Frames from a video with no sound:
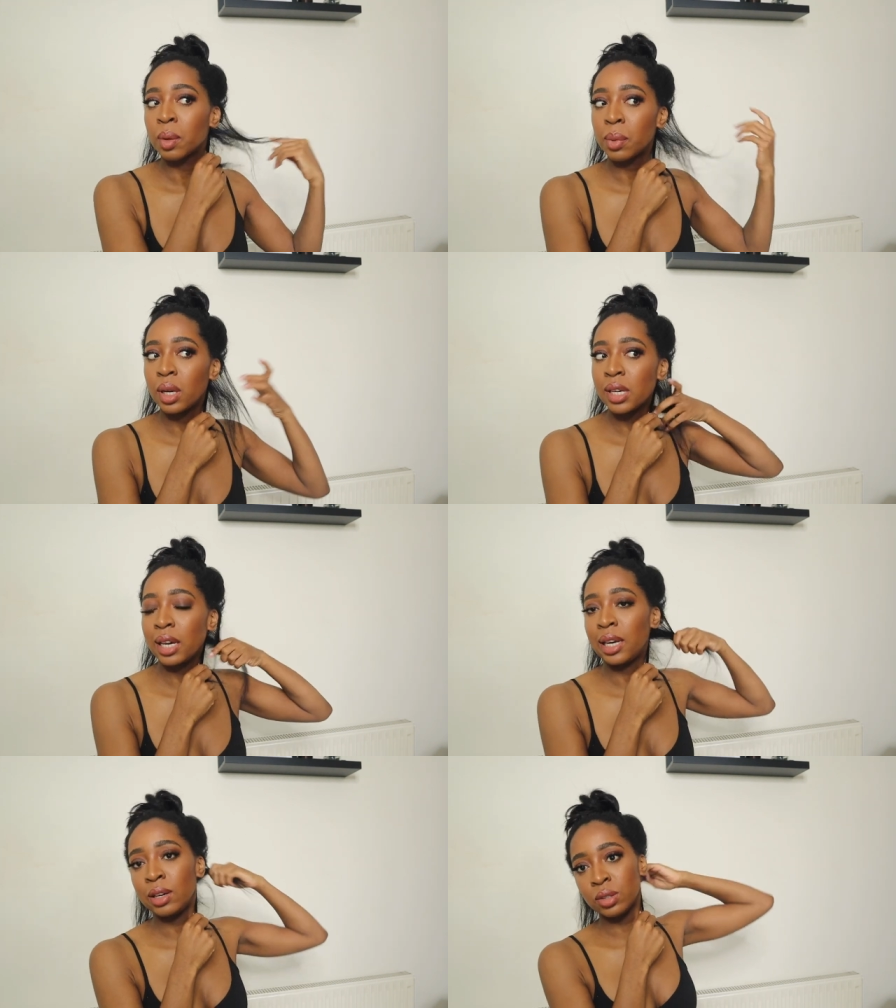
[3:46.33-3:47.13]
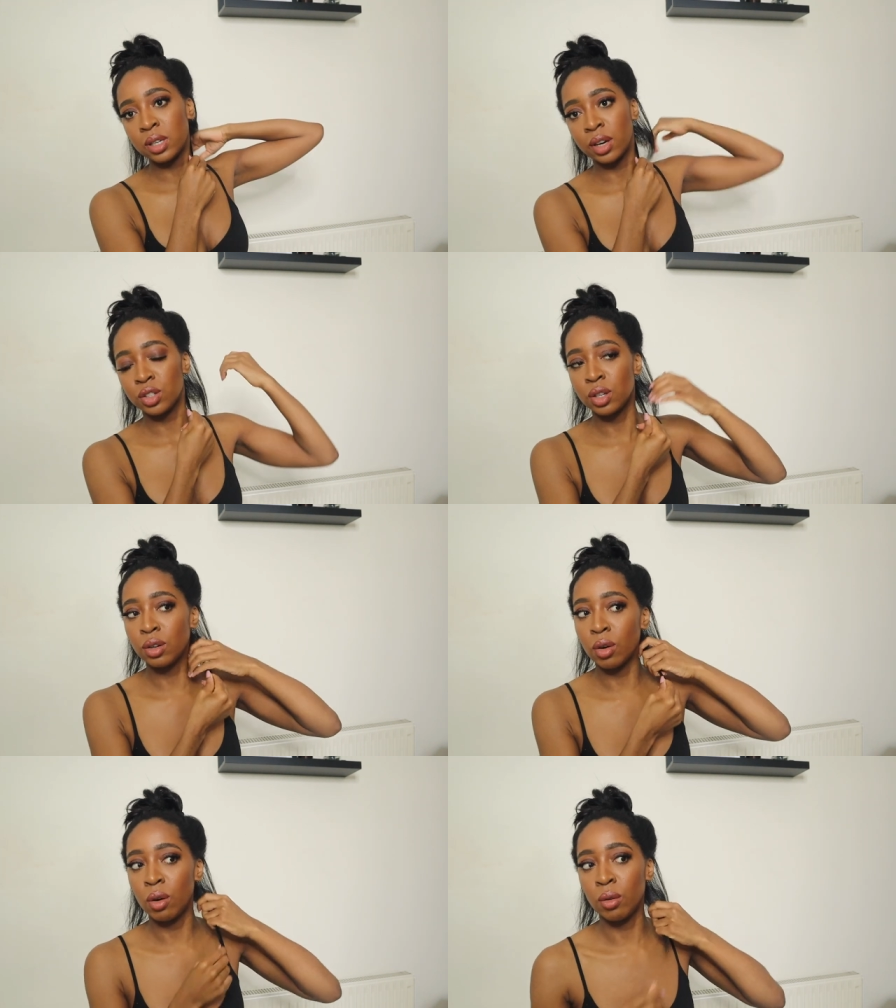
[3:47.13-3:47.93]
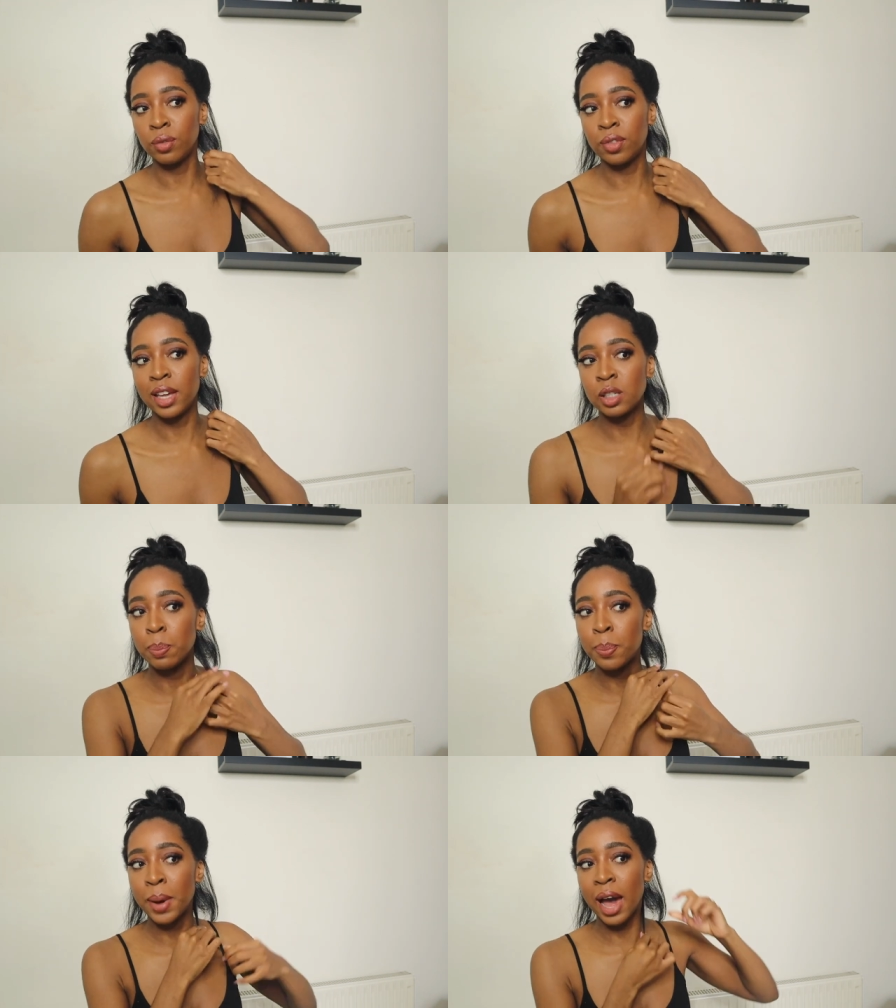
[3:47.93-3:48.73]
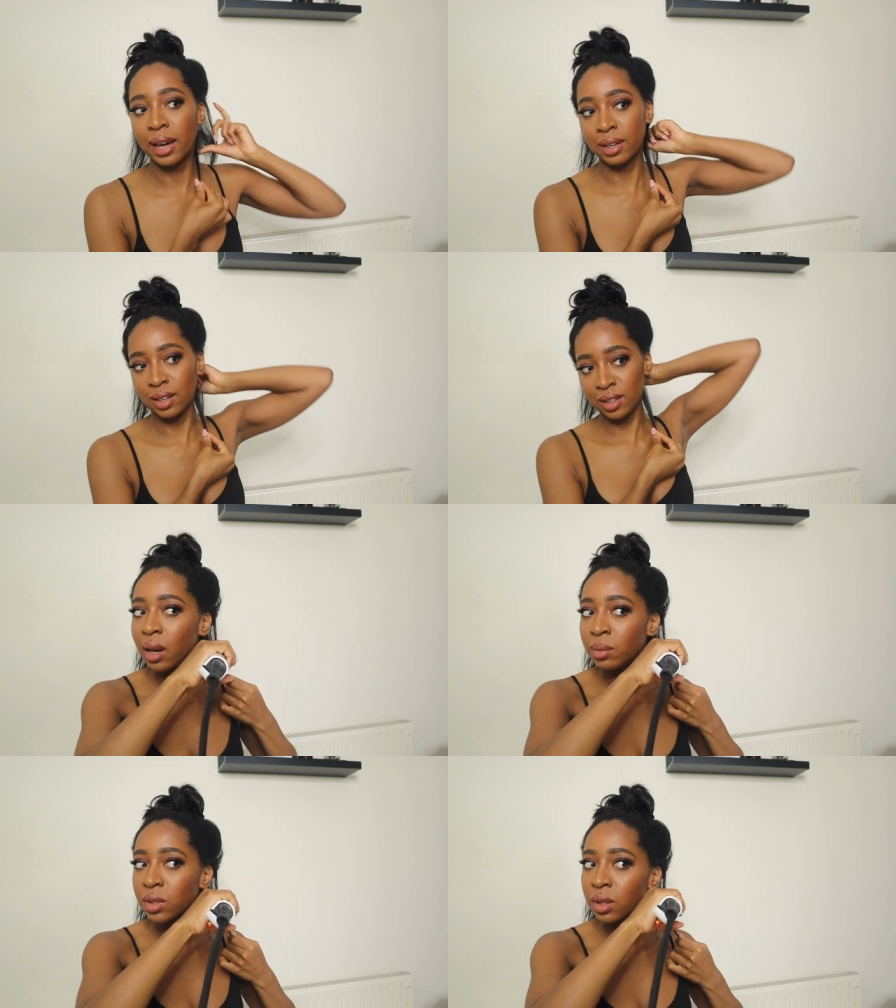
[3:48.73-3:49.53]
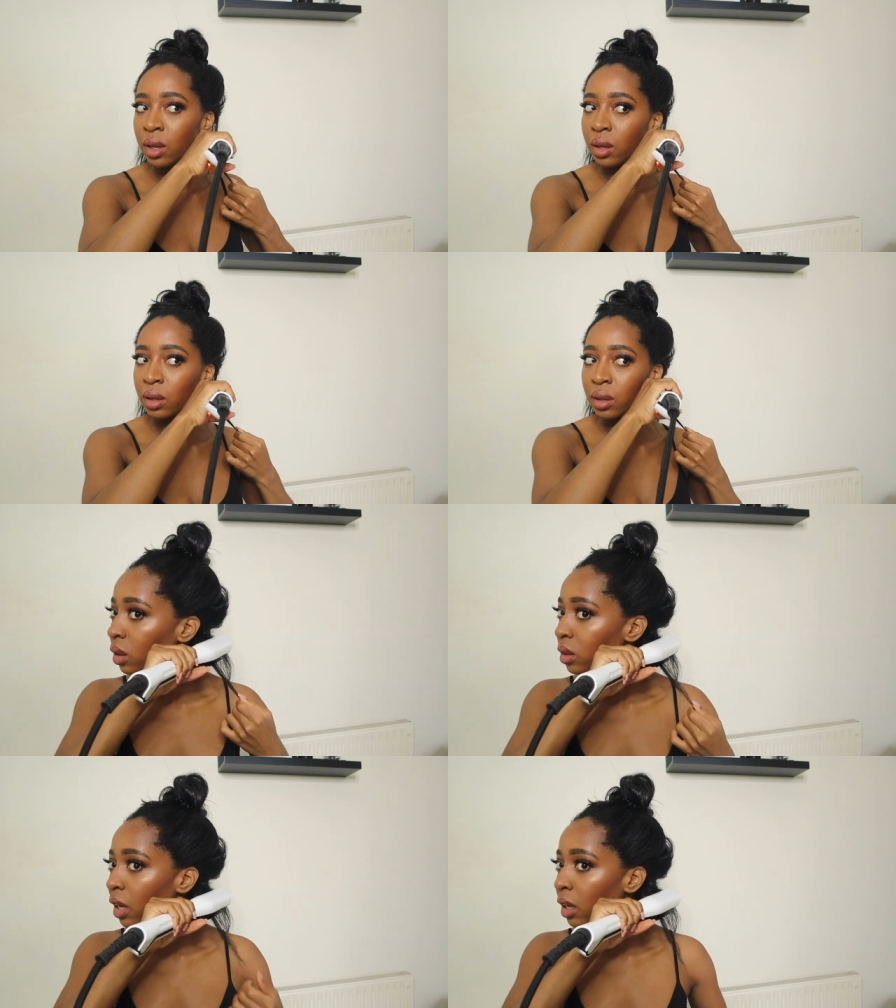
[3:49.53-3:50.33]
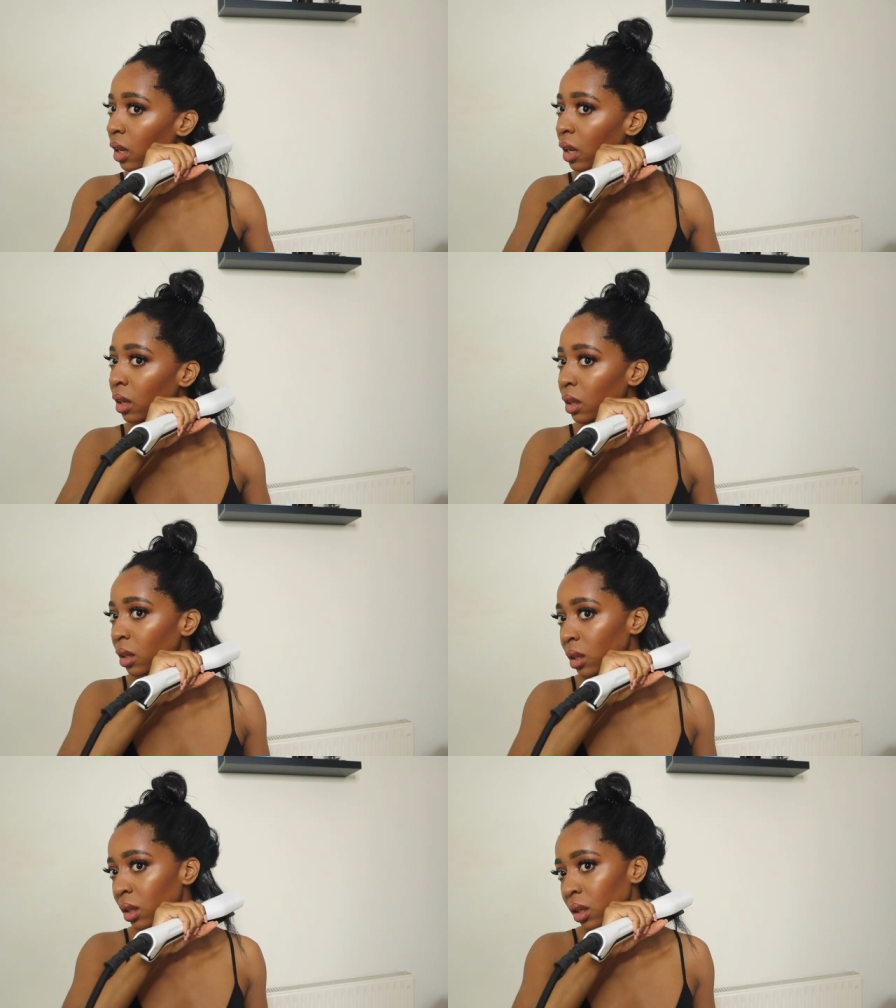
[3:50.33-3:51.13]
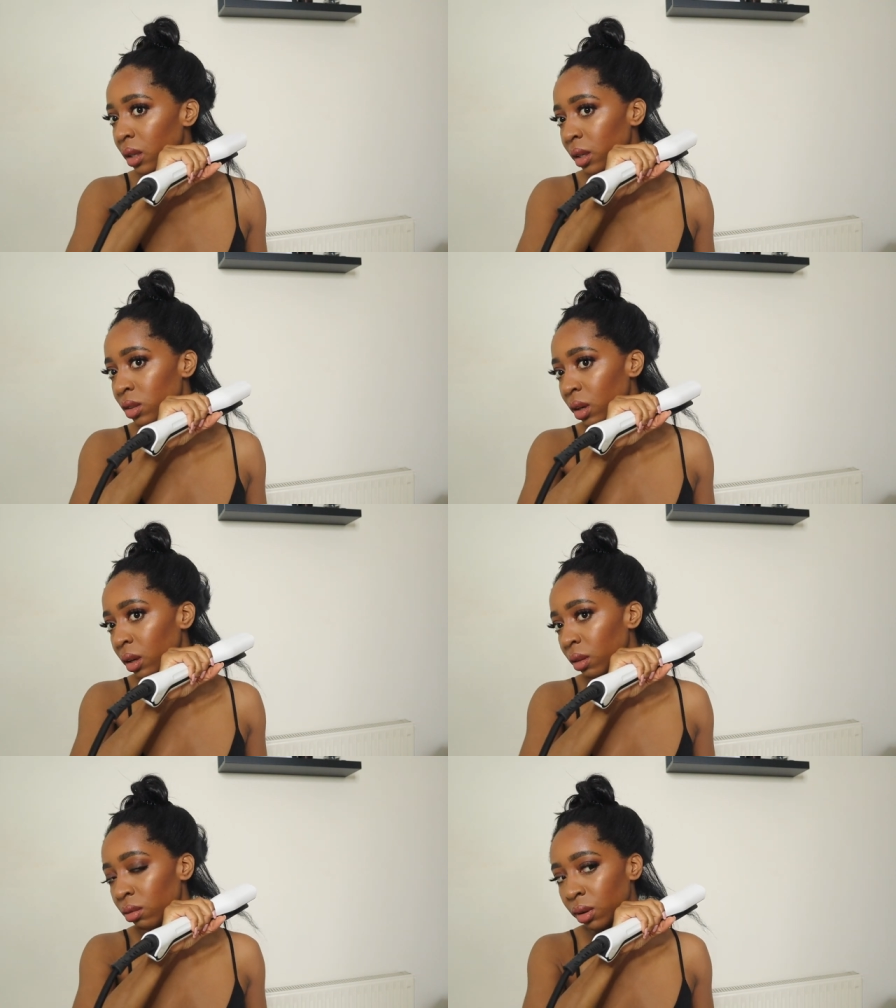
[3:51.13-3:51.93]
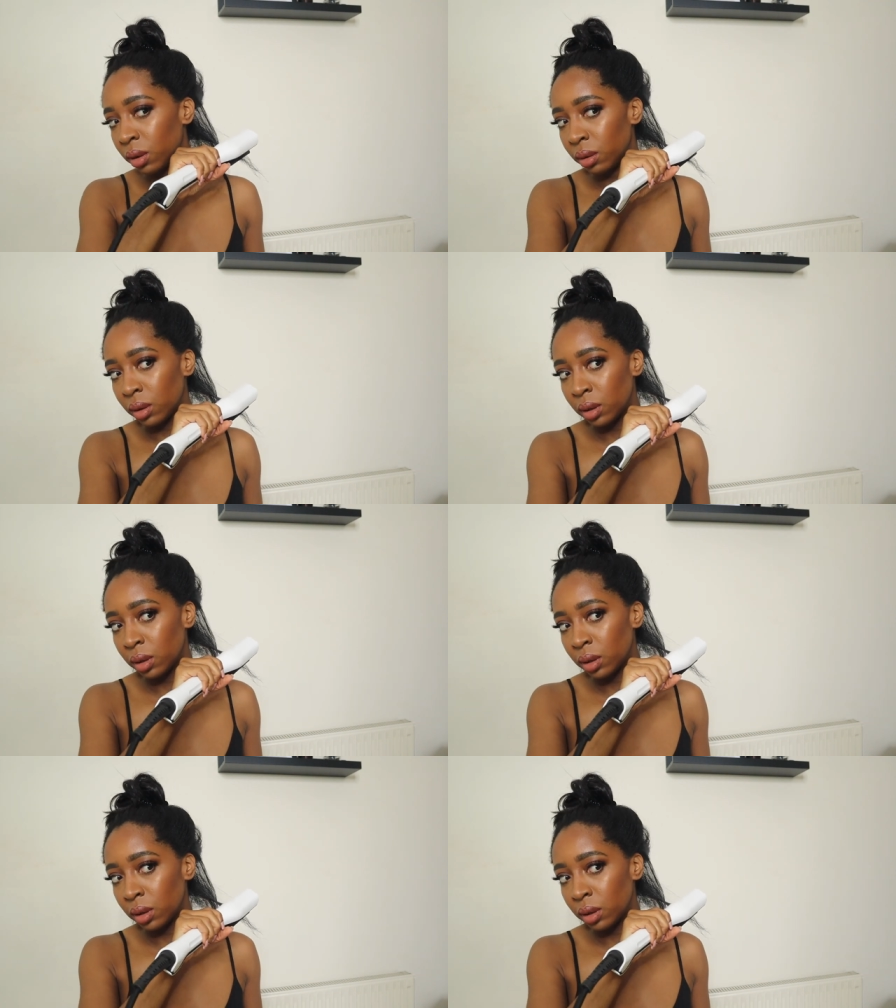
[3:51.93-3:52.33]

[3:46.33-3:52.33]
I'm gonna take a little section of this back and I'm just gonna take it and drag it through.